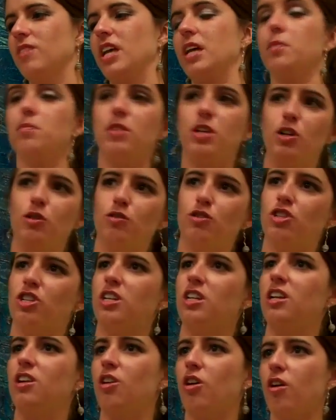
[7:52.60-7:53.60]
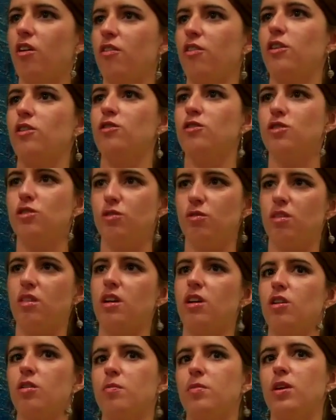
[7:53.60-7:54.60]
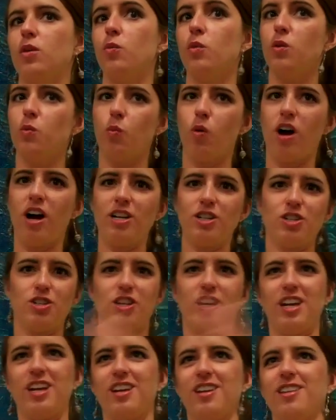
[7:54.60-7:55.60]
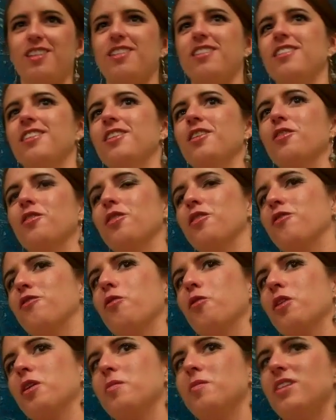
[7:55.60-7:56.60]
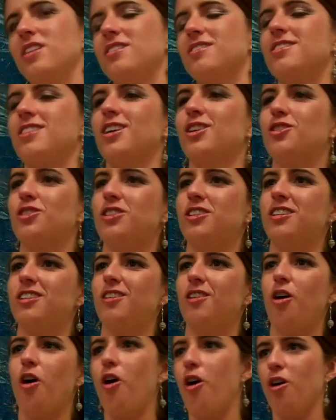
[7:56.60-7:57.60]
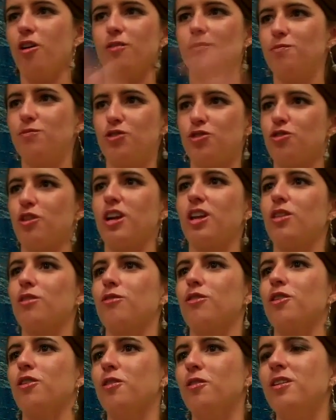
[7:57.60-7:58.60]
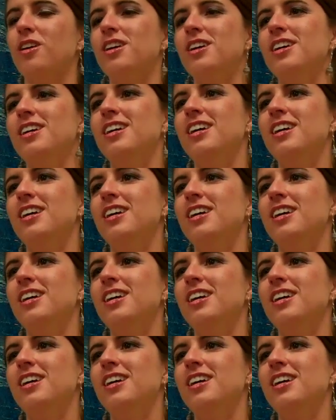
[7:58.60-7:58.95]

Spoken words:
like MinnMFT and all those do therapy, and we'd watch, like, you know, the 40-minute session all straight through.